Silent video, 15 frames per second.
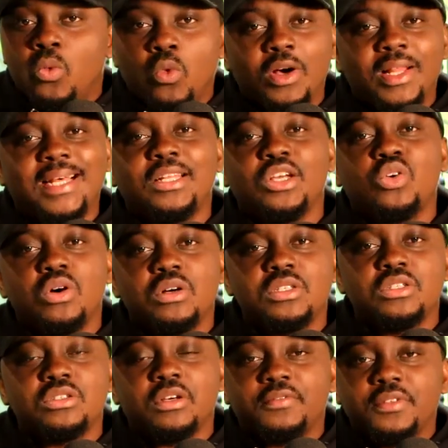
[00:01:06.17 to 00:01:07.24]
What are the
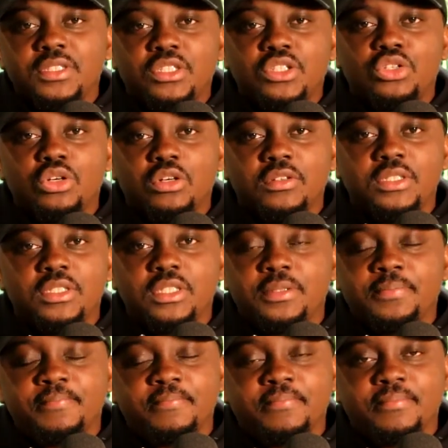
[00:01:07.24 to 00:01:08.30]
causes of insecurity?
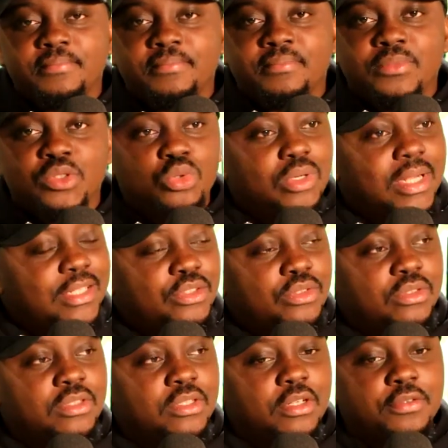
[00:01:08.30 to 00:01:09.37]
You would
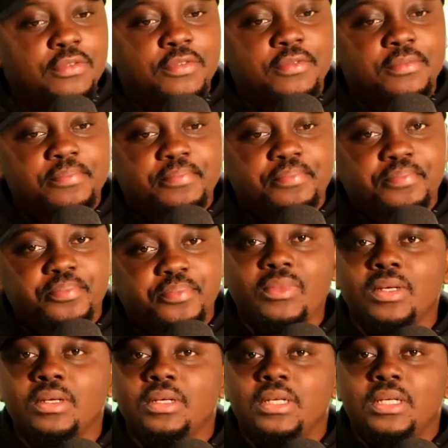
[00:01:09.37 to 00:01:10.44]
ask yourself.
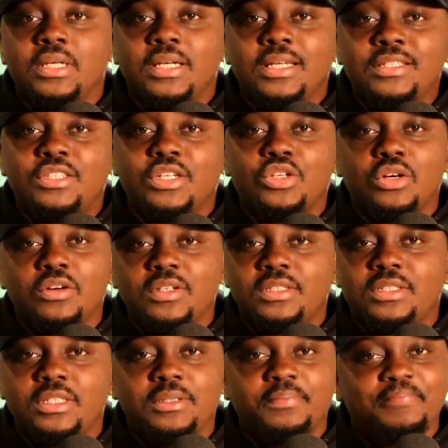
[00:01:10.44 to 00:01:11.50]

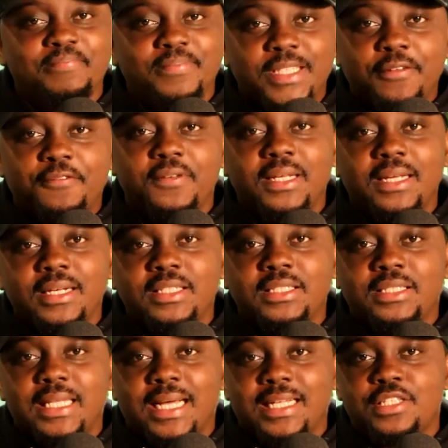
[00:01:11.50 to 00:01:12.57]
Insecurity definitely
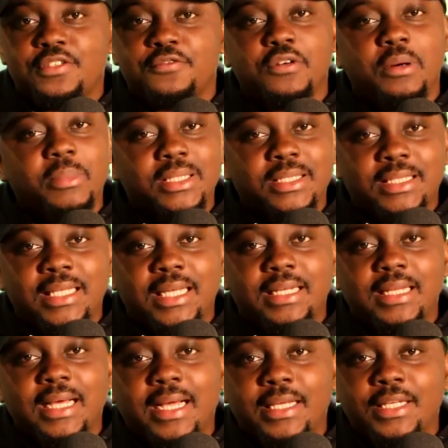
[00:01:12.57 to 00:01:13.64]
starts from a
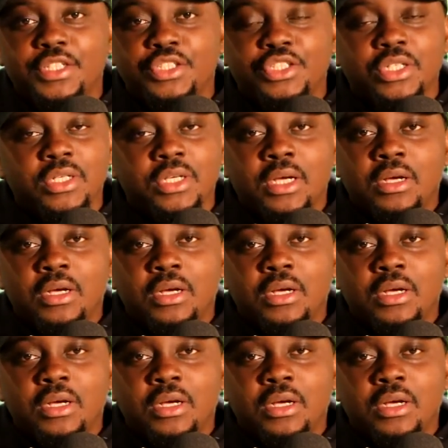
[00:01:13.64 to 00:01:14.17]
tender age.